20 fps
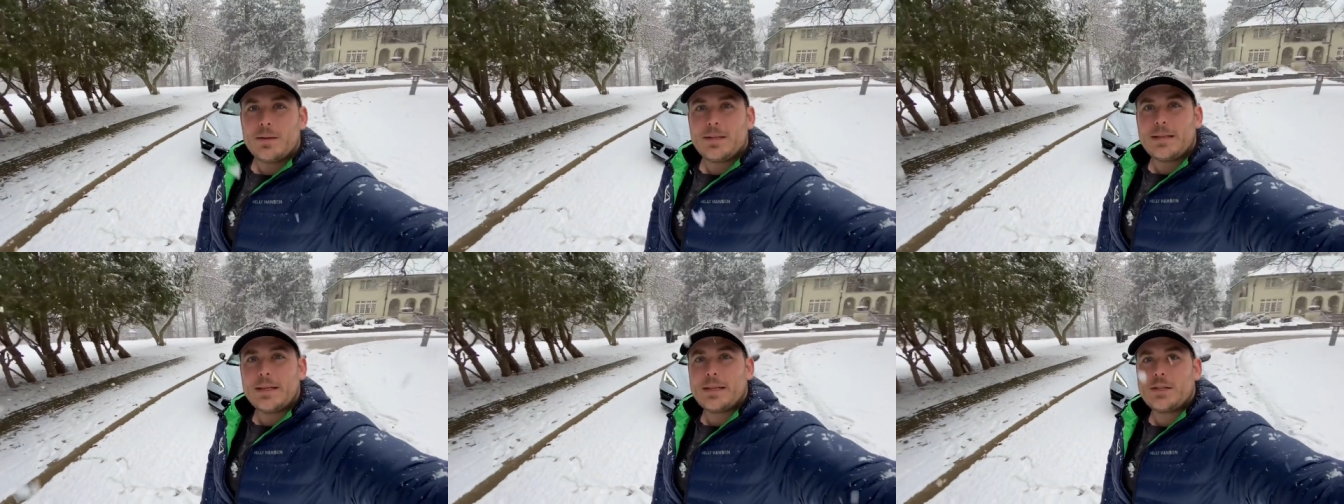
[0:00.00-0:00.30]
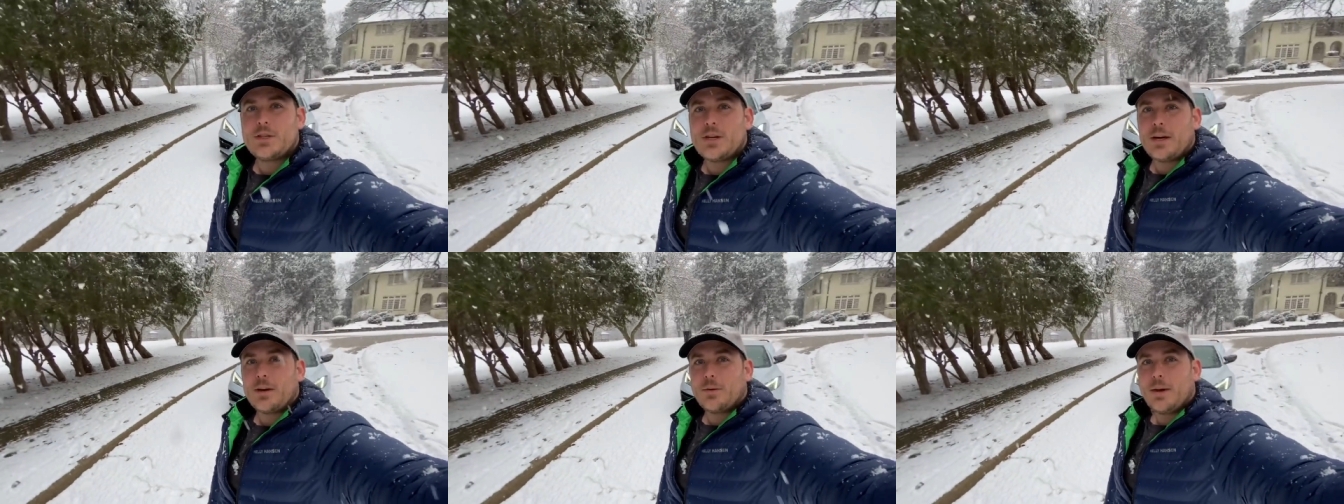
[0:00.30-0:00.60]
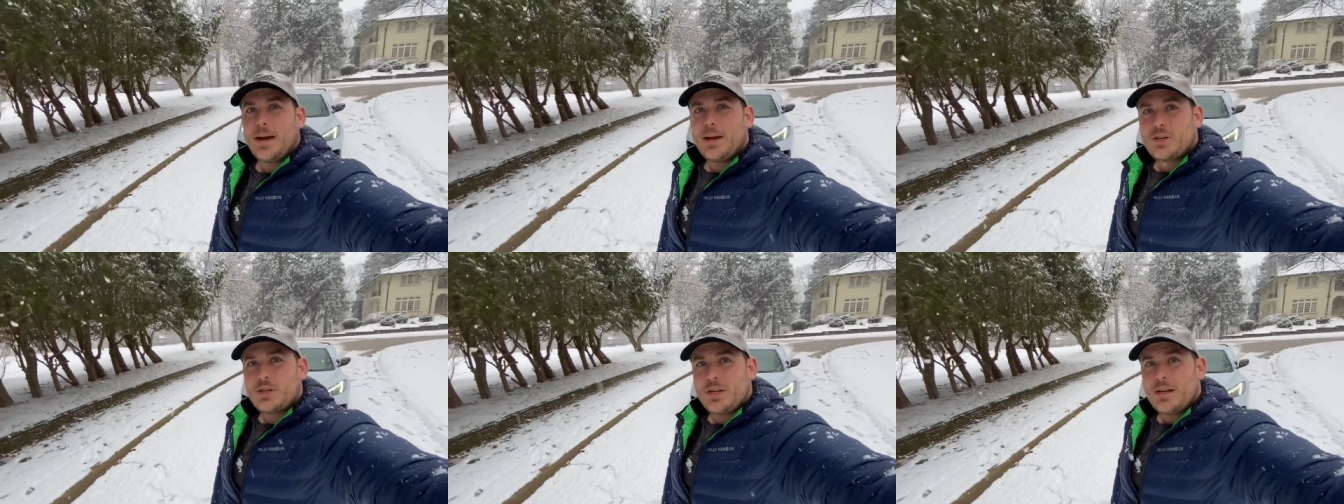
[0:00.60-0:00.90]
6th
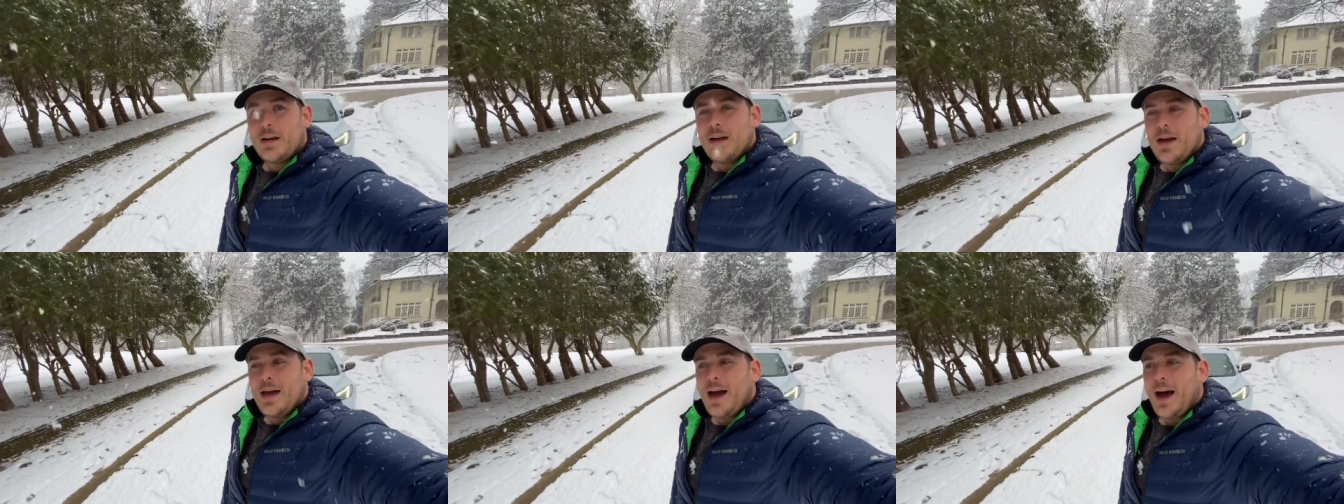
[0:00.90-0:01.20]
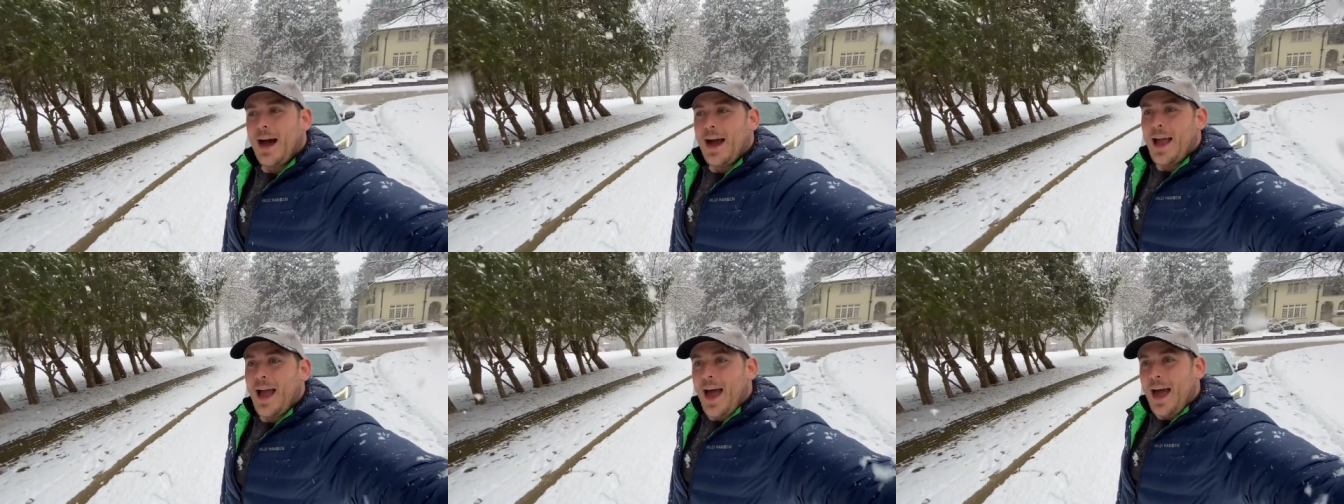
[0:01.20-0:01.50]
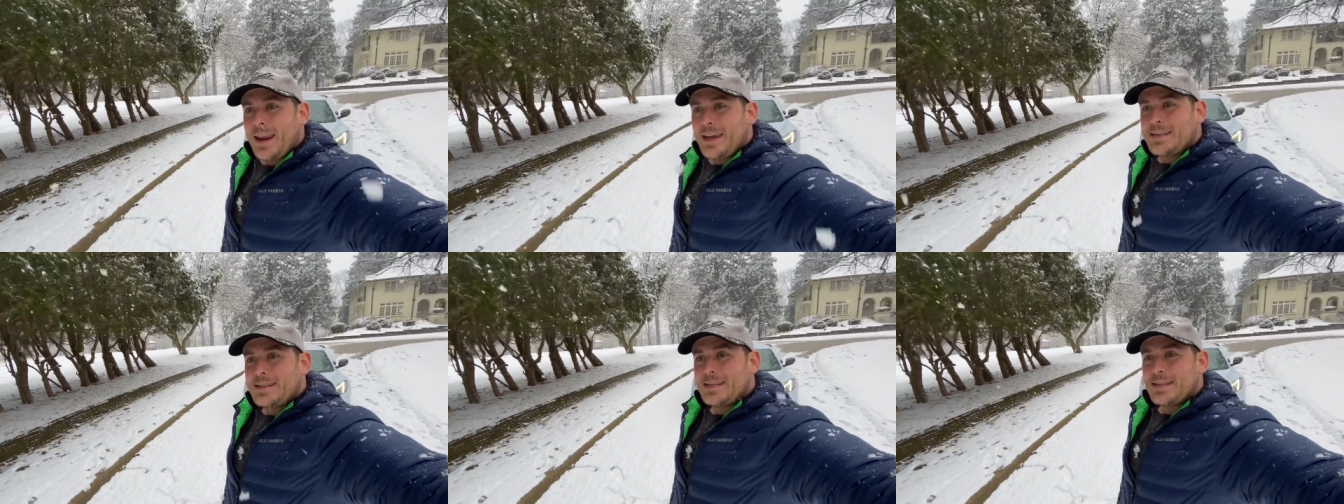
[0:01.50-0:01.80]
generation. I
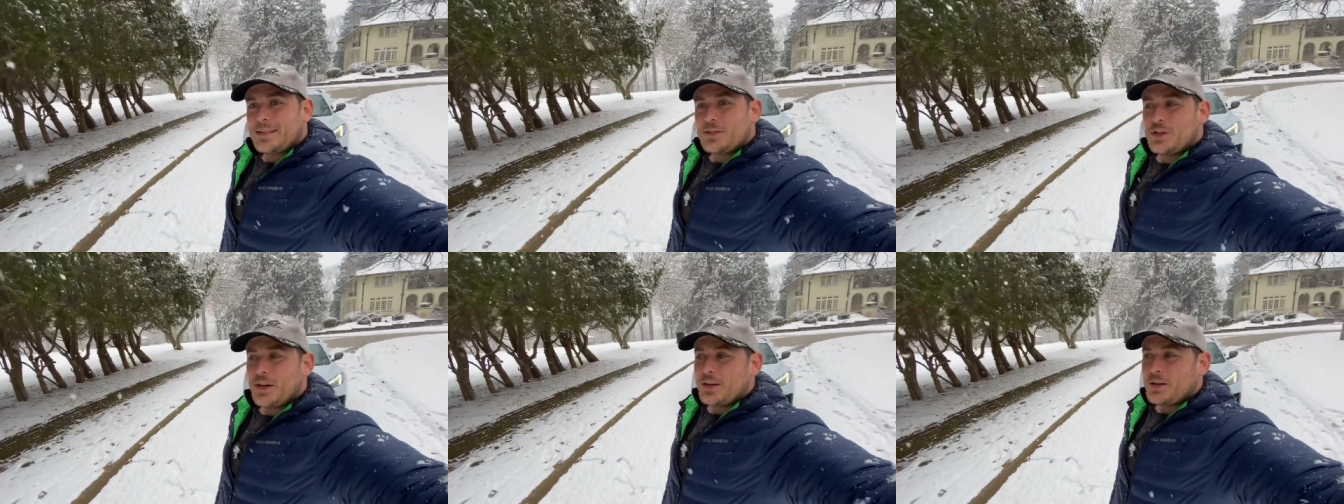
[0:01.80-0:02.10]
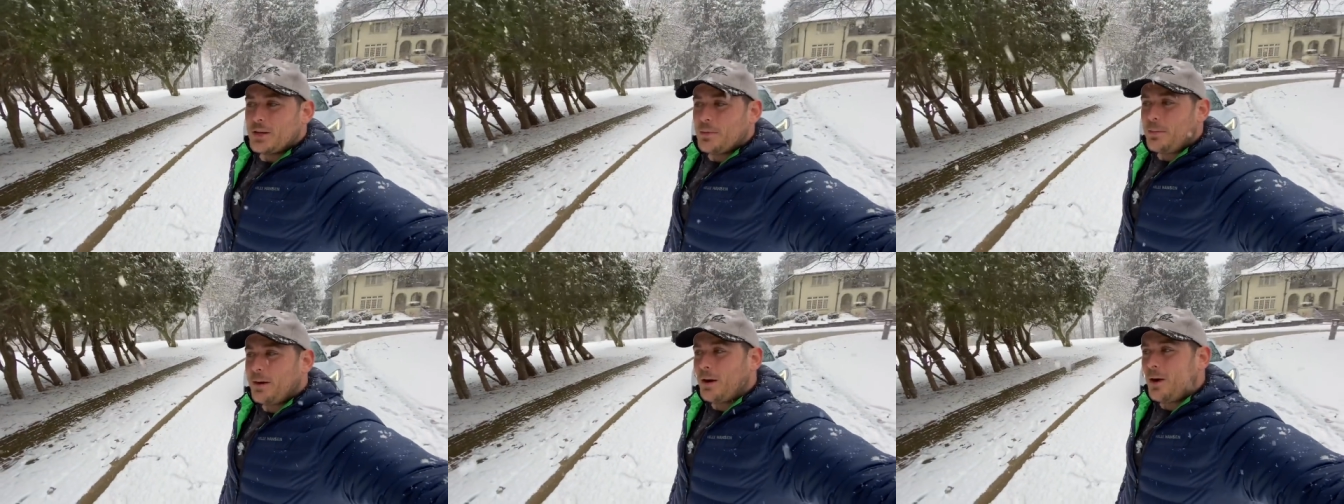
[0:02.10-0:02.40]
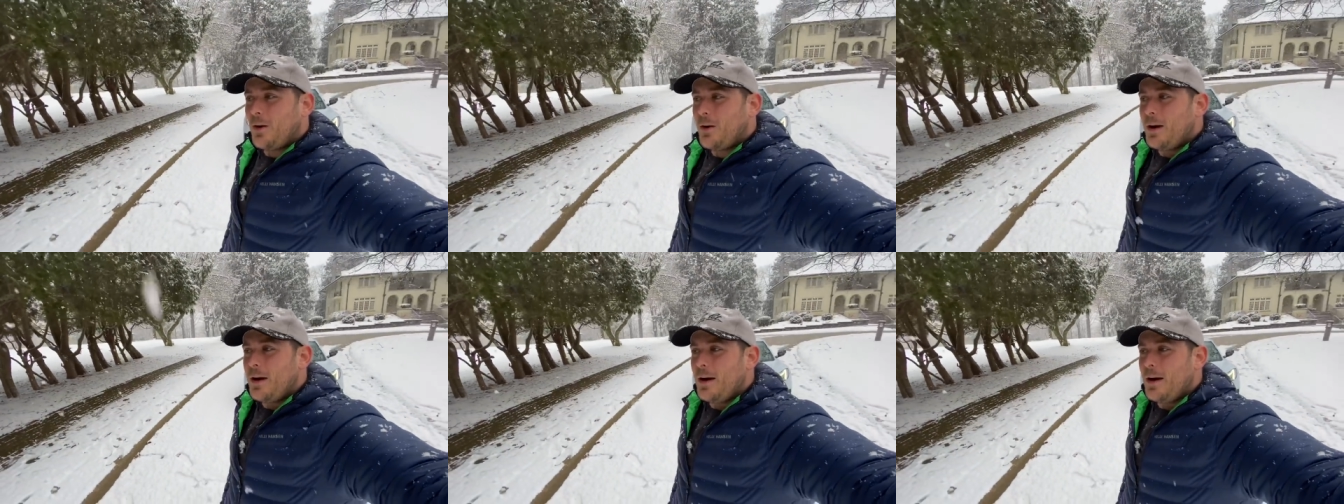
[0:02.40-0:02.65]
had a 6th gen Camaro,